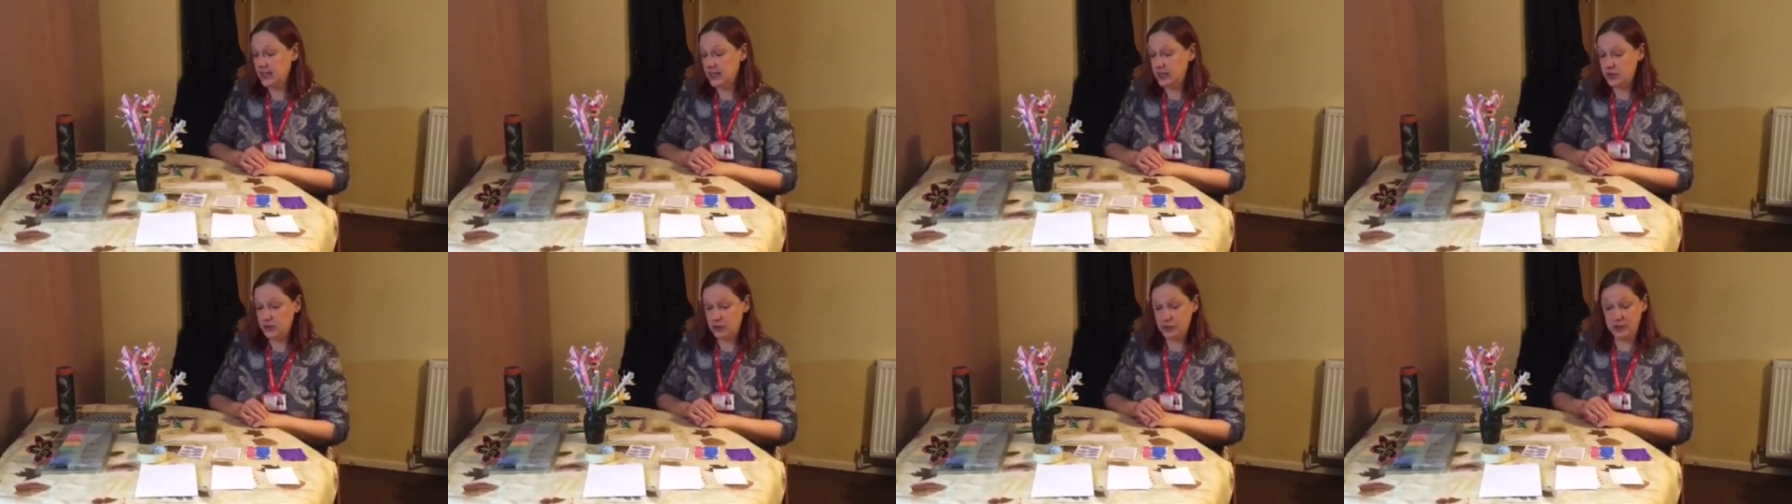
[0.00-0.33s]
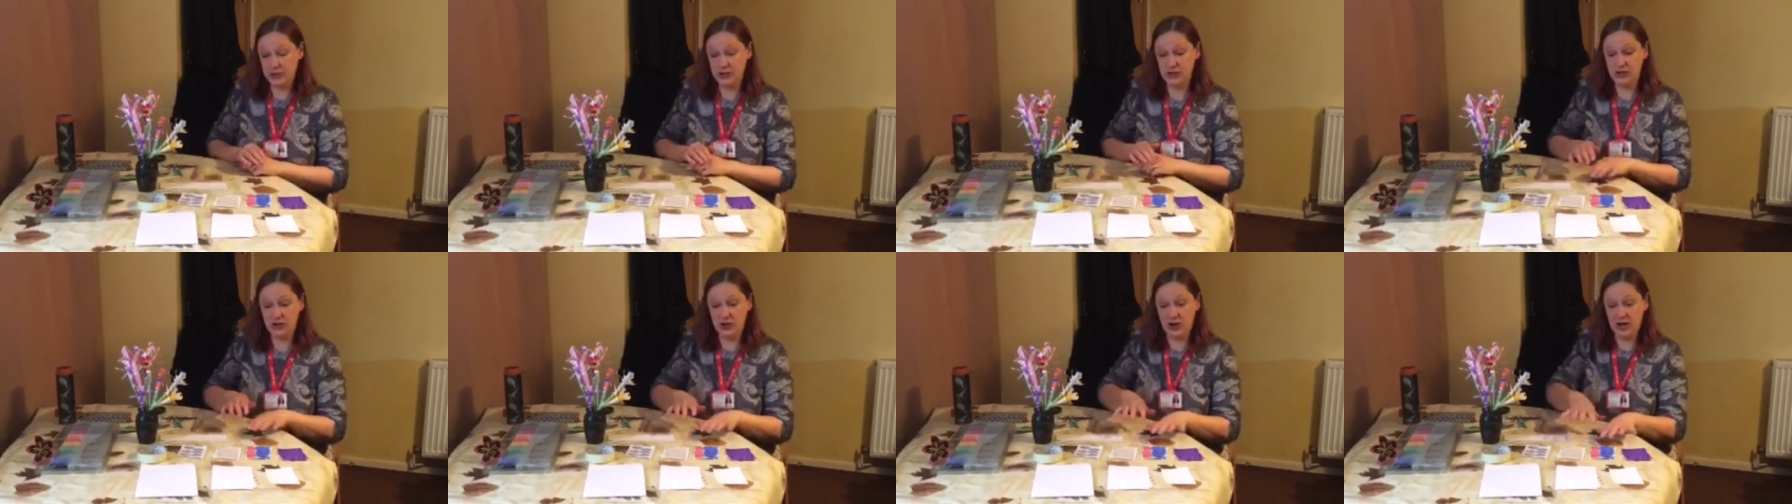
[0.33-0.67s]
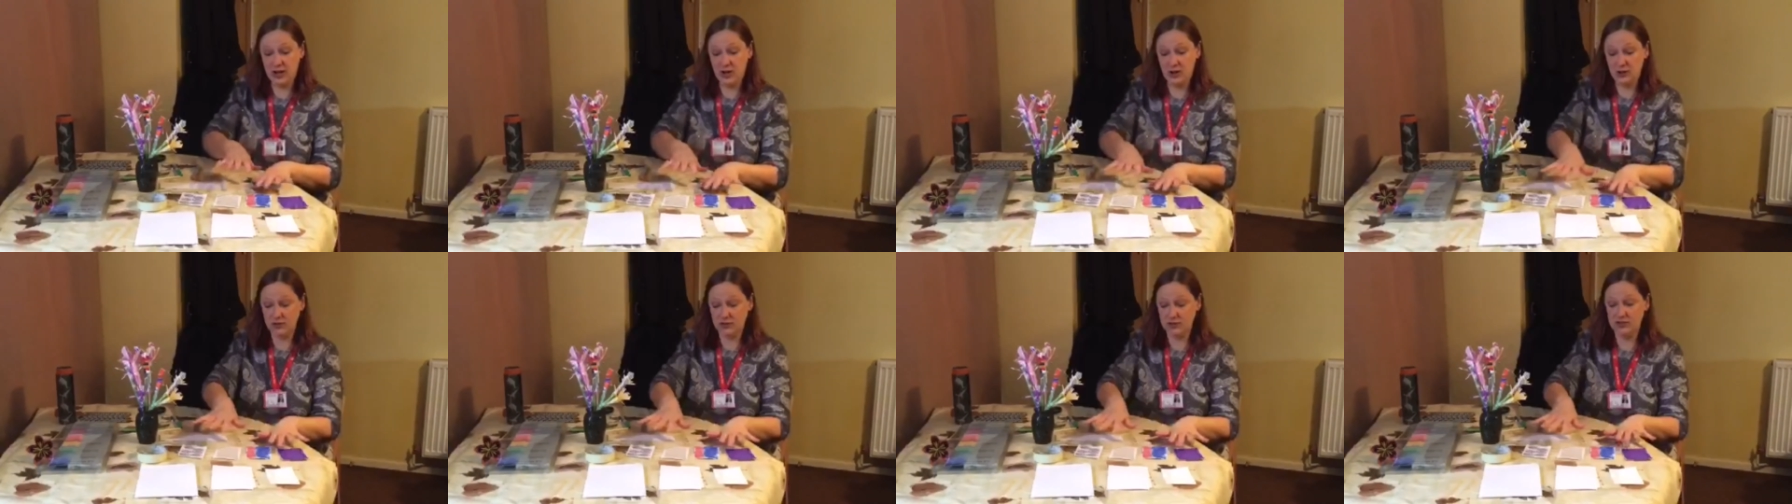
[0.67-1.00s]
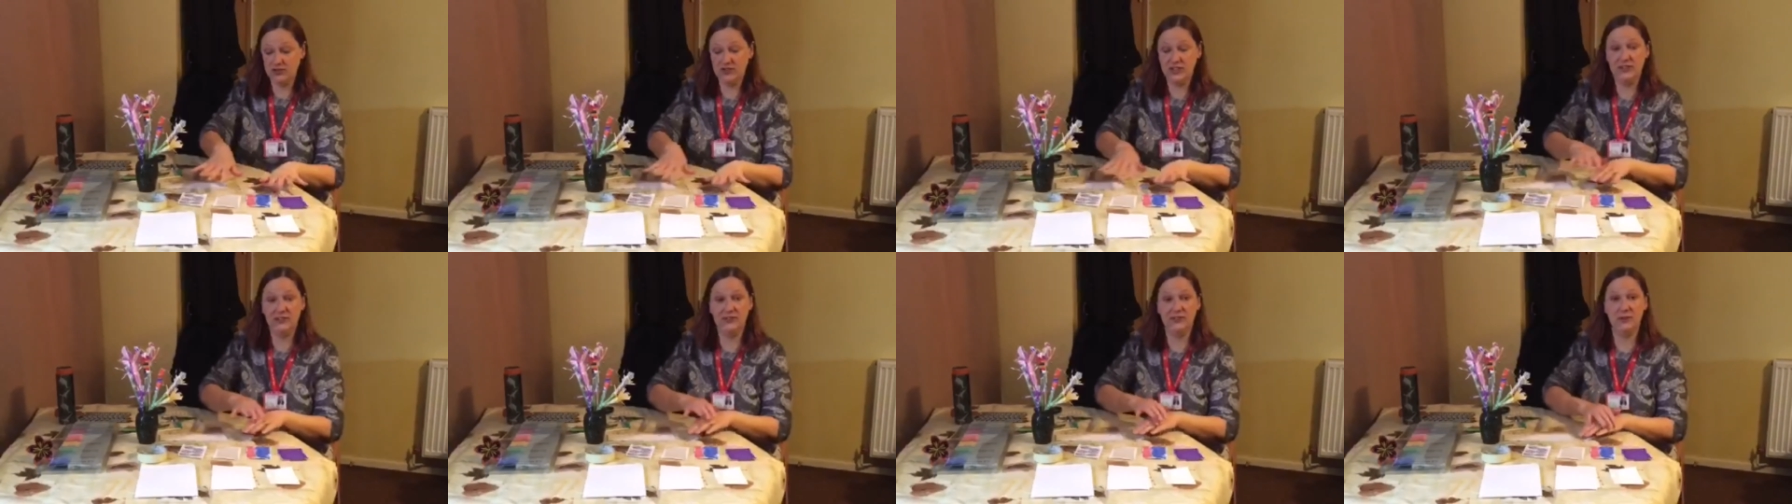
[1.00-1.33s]
You can try lots
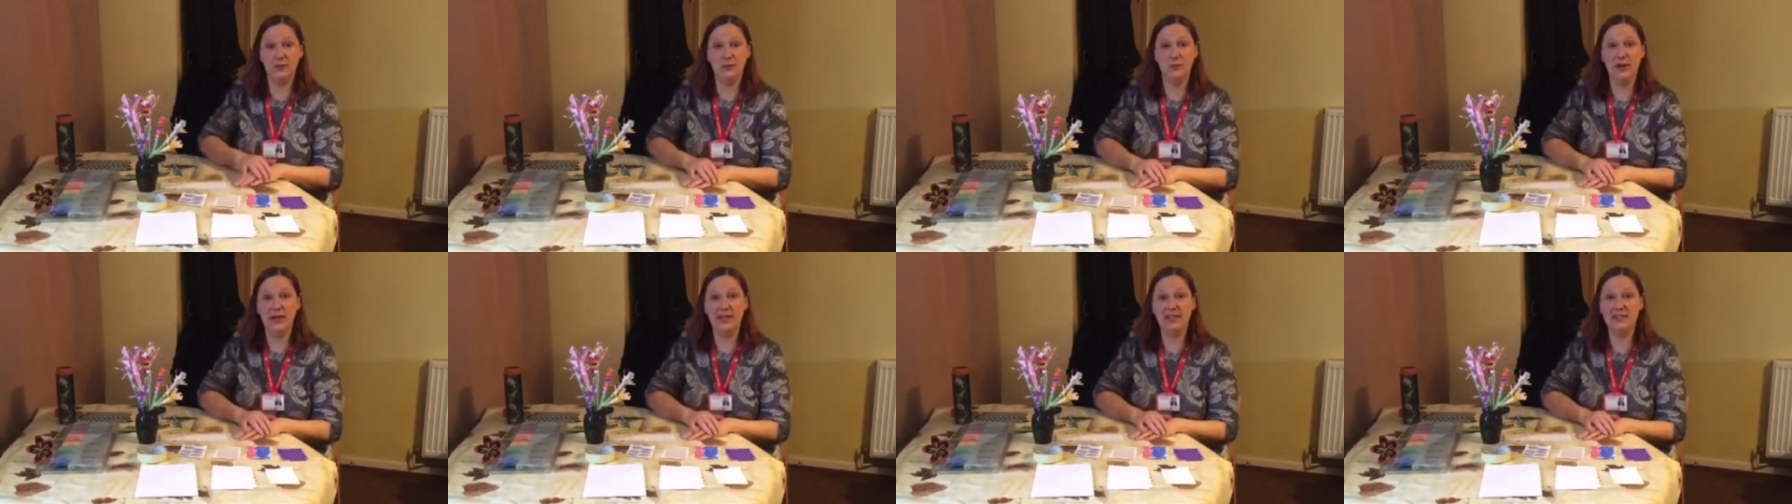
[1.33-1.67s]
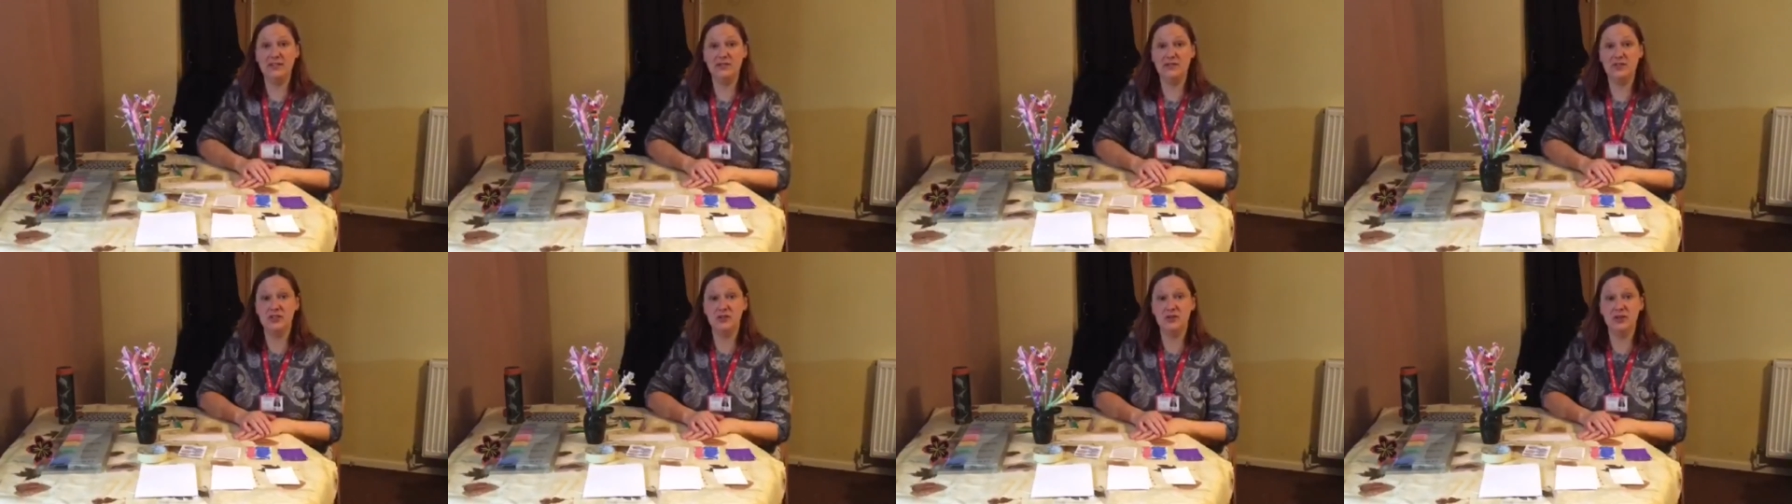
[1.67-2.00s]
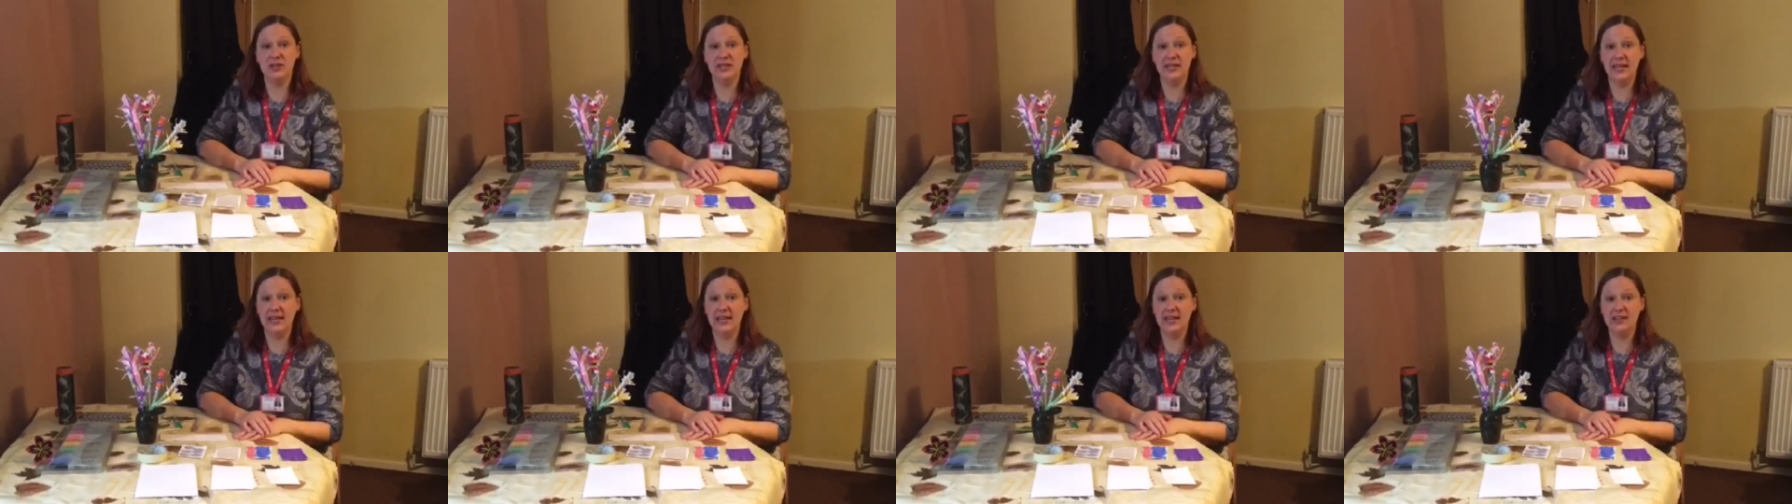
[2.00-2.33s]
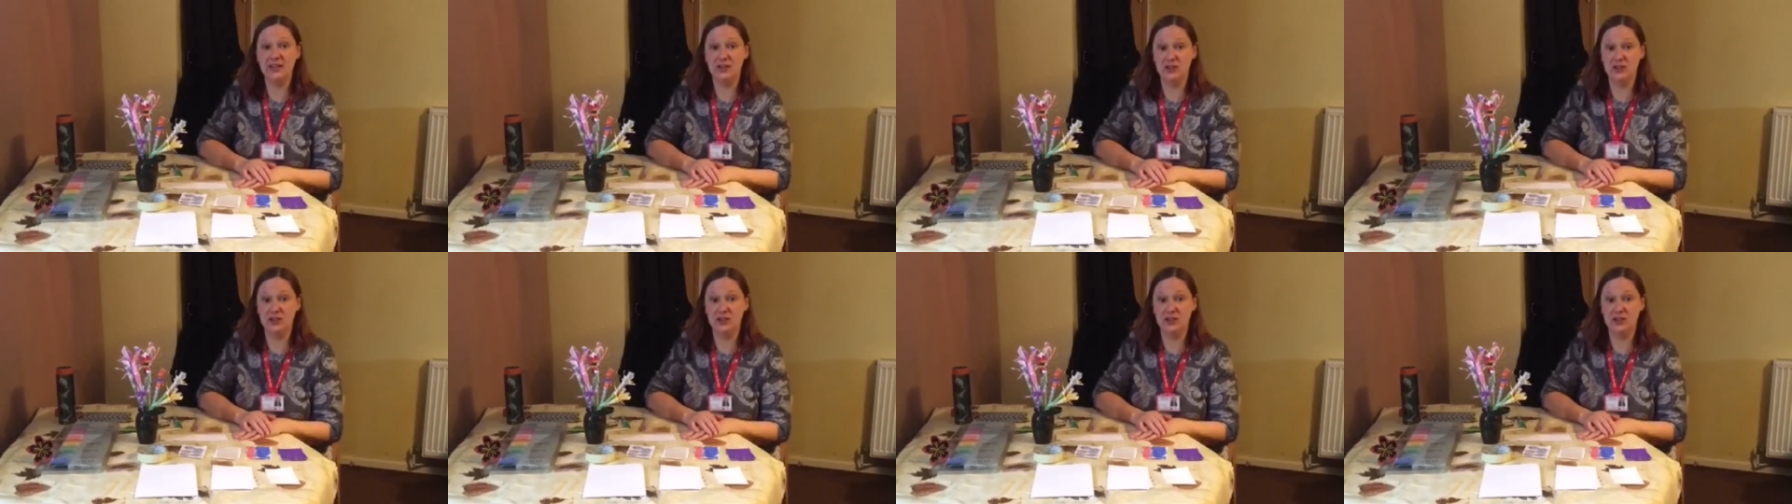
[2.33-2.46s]
of different ways of doing it.